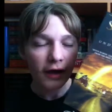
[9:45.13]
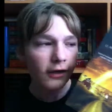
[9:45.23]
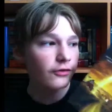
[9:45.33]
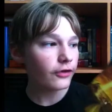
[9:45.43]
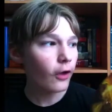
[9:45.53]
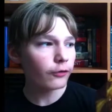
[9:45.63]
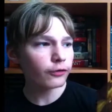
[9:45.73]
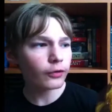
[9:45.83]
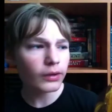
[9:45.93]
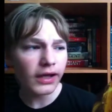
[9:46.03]
It's
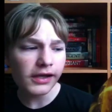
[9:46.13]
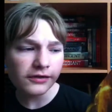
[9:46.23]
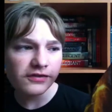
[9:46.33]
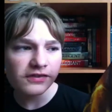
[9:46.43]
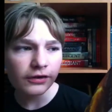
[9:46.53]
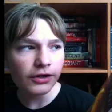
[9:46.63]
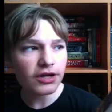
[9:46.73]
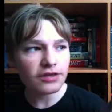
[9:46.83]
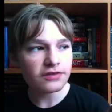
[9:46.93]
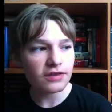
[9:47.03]
also a
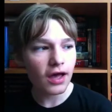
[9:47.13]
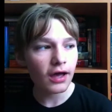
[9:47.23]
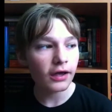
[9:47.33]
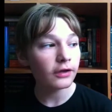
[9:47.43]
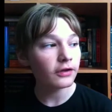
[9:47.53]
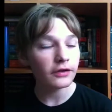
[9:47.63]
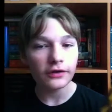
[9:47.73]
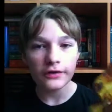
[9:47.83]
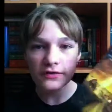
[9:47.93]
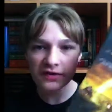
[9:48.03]
series on
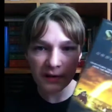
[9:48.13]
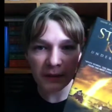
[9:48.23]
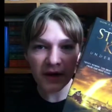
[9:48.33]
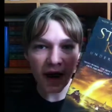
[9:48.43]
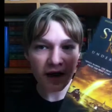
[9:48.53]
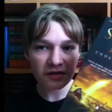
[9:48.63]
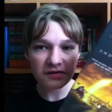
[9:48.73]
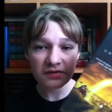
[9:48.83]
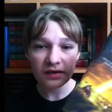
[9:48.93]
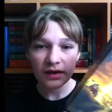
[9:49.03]

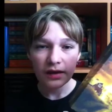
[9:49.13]
CBS,